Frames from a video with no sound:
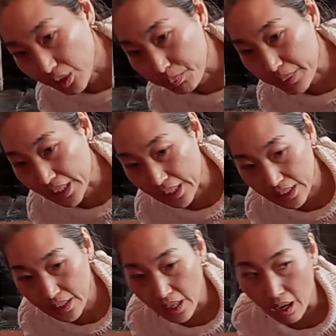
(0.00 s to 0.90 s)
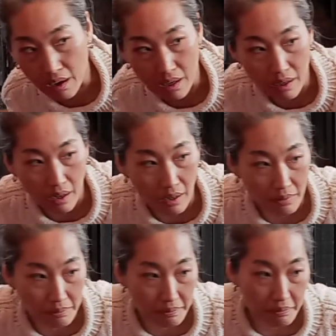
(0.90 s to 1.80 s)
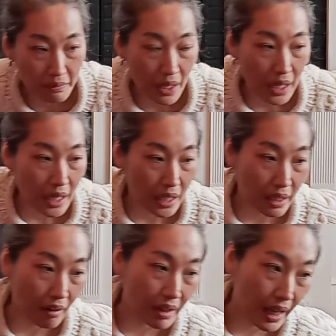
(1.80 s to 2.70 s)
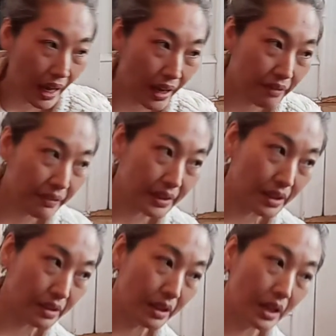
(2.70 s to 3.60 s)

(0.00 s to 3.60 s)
begin our in our life, and then